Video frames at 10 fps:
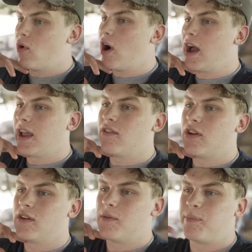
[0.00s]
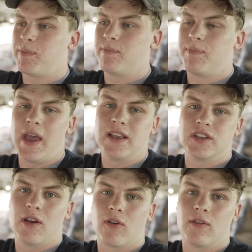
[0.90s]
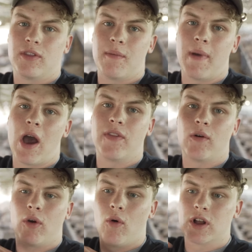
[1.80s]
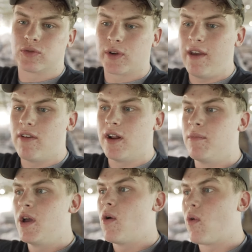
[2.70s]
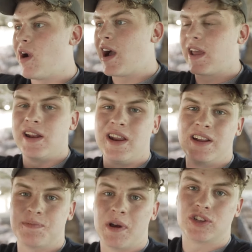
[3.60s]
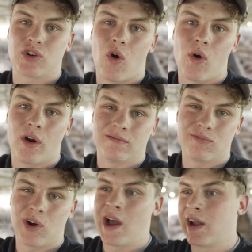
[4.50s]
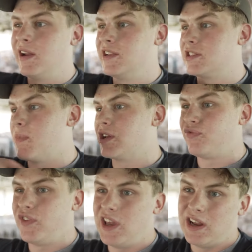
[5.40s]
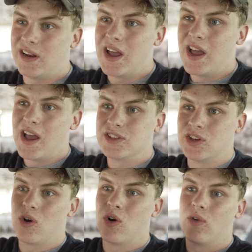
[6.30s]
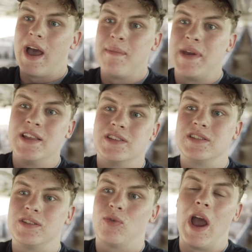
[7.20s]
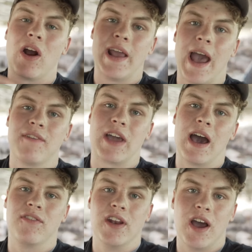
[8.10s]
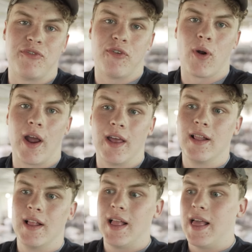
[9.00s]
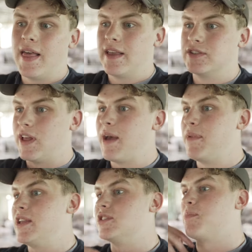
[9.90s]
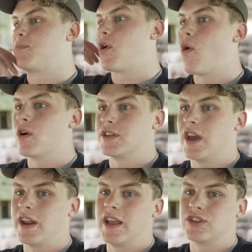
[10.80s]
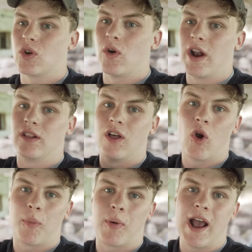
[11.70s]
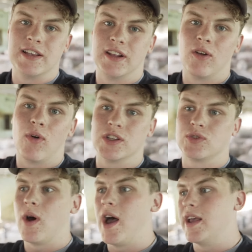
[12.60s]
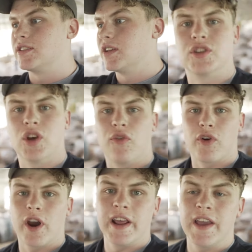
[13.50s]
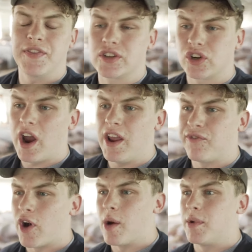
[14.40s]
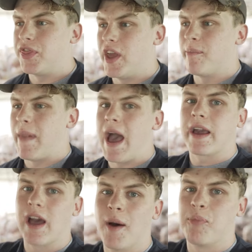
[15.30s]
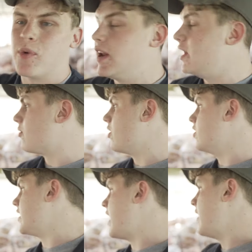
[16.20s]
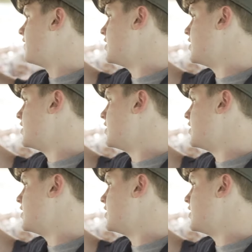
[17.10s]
we're not giving the pigs the, the amount that we once were giving them, we're not going to need as much corn. We're not going to need as much feed. So that means we already have kind of enough for it. So that means the corn's gonna get sold at a lower price than it once was. So if we're gonna get this grain farming thing back up, we need to really get